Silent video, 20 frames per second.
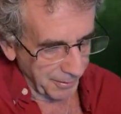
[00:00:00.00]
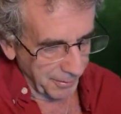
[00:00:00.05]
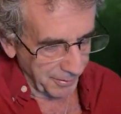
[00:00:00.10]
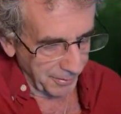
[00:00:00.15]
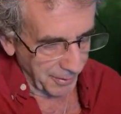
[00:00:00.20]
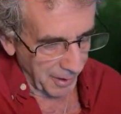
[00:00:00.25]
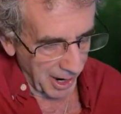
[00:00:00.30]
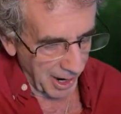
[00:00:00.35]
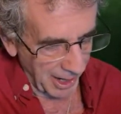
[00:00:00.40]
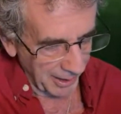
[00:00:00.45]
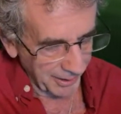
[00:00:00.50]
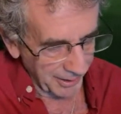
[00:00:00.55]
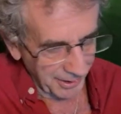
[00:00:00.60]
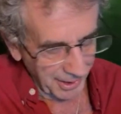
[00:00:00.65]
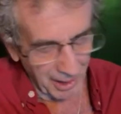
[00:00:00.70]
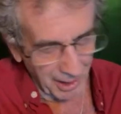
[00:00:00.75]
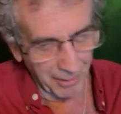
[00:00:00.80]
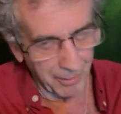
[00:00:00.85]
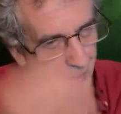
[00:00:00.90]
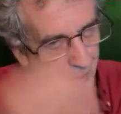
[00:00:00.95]

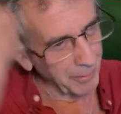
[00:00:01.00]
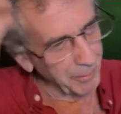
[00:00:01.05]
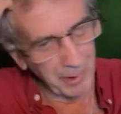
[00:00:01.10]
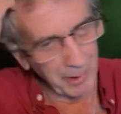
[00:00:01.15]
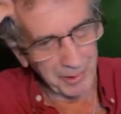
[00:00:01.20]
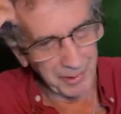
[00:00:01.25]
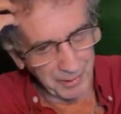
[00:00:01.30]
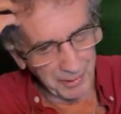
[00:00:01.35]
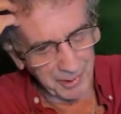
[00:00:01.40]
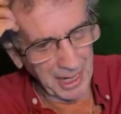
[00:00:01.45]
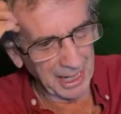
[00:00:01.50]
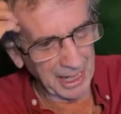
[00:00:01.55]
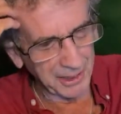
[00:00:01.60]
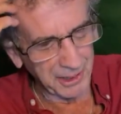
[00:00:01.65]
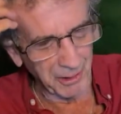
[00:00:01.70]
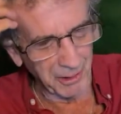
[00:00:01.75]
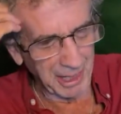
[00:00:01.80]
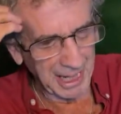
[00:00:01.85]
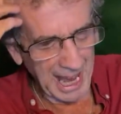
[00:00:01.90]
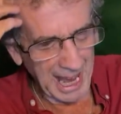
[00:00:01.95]
what deck
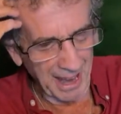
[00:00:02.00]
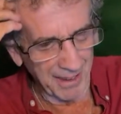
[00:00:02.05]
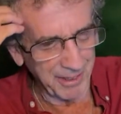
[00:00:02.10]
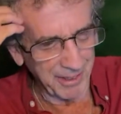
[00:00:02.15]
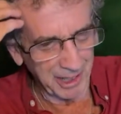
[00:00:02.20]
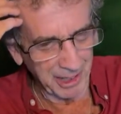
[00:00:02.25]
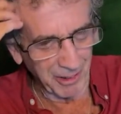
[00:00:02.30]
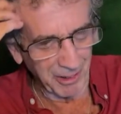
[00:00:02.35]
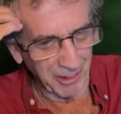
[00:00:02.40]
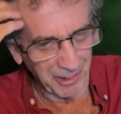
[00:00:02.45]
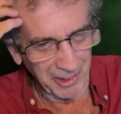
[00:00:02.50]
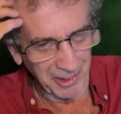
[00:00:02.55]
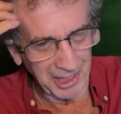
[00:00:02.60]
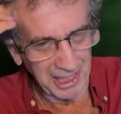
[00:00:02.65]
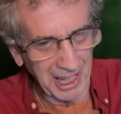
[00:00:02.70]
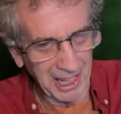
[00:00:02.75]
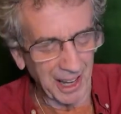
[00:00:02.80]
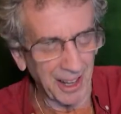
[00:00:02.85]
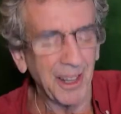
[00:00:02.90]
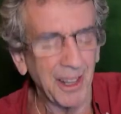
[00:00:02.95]
do I have here?
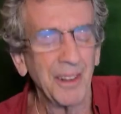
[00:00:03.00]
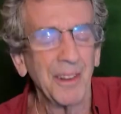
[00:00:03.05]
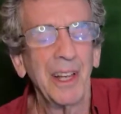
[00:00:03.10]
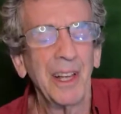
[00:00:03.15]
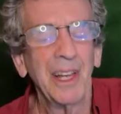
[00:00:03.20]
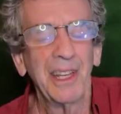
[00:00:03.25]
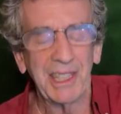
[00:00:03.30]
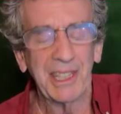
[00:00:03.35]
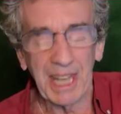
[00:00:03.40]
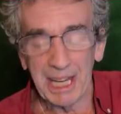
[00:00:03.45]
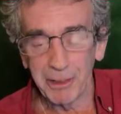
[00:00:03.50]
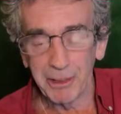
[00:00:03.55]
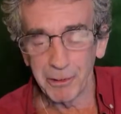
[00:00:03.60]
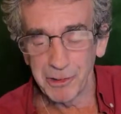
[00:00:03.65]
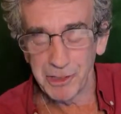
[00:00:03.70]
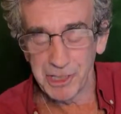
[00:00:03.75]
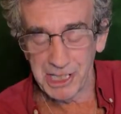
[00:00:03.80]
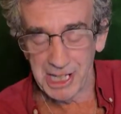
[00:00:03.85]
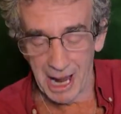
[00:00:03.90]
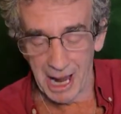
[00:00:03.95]
The
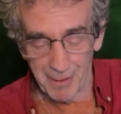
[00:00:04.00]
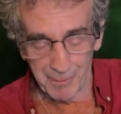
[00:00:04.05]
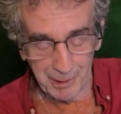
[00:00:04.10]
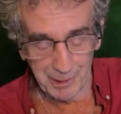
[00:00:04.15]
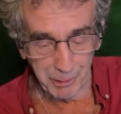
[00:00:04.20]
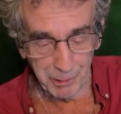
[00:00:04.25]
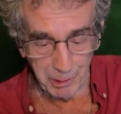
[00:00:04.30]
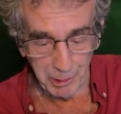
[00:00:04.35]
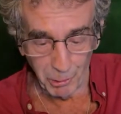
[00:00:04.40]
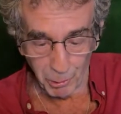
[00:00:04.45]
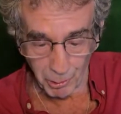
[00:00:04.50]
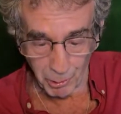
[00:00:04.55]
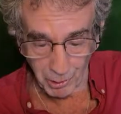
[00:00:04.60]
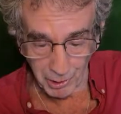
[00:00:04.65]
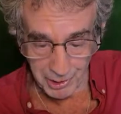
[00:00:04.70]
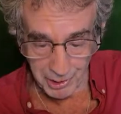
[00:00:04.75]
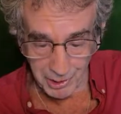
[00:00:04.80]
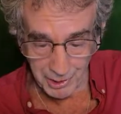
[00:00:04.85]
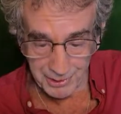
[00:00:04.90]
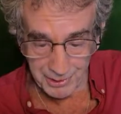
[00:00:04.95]
Sacred Geometry
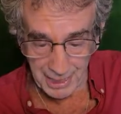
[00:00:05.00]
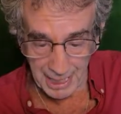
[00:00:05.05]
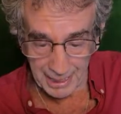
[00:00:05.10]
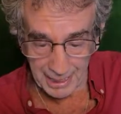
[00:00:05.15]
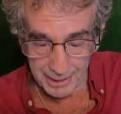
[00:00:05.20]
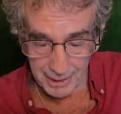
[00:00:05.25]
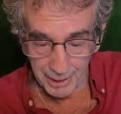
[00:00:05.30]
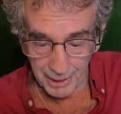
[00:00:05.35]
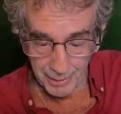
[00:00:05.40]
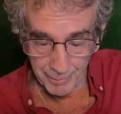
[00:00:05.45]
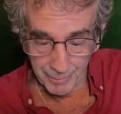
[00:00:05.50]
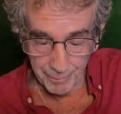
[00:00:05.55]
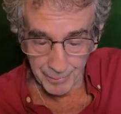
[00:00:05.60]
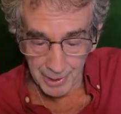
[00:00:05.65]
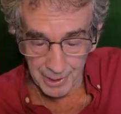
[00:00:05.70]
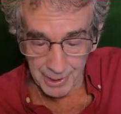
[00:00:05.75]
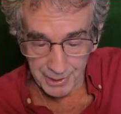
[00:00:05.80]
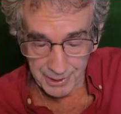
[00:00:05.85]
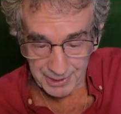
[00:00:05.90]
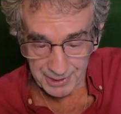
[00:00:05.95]
Oracle deck.
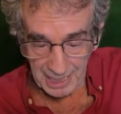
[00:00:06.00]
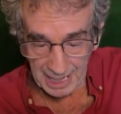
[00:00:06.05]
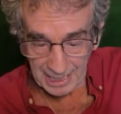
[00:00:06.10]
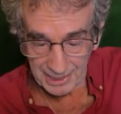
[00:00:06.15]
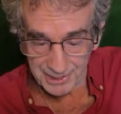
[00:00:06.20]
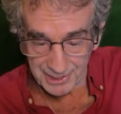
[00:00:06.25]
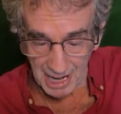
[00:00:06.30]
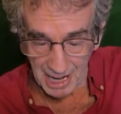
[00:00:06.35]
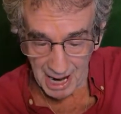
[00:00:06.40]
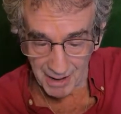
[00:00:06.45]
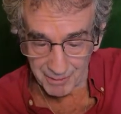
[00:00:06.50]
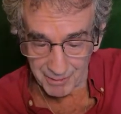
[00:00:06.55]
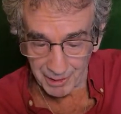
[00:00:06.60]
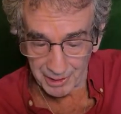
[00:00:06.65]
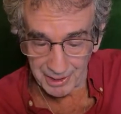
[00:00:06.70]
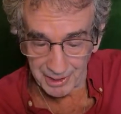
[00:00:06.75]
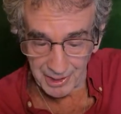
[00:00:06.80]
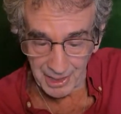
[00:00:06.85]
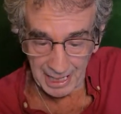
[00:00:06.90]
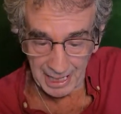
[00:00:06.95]
Stay
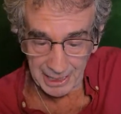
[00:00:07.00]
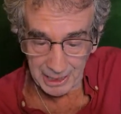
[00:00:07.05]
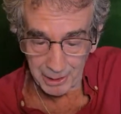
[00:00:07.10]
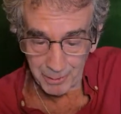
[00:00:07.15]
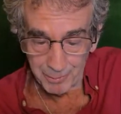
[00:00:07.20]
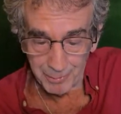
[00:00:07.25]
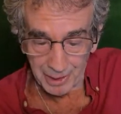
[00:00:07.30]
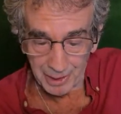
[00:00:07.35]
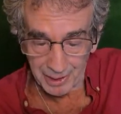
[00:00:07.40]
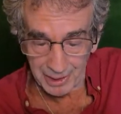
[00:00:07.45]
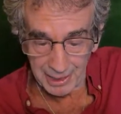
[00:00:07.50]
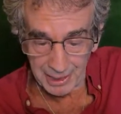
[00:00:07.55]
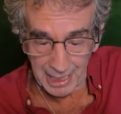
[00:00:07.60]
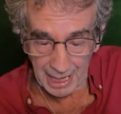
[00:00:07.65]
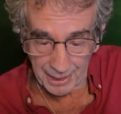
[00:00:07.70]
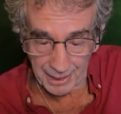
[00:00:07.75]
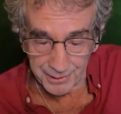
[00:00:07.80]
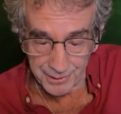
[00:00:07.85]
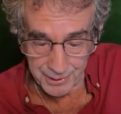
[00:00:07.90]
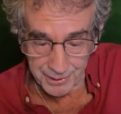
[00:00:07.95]
sovereign. Thank you, Millie.
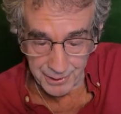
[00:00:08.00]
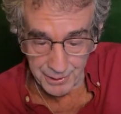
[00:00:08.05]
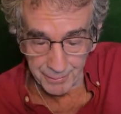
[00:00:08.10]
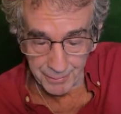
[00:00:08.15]
Yes.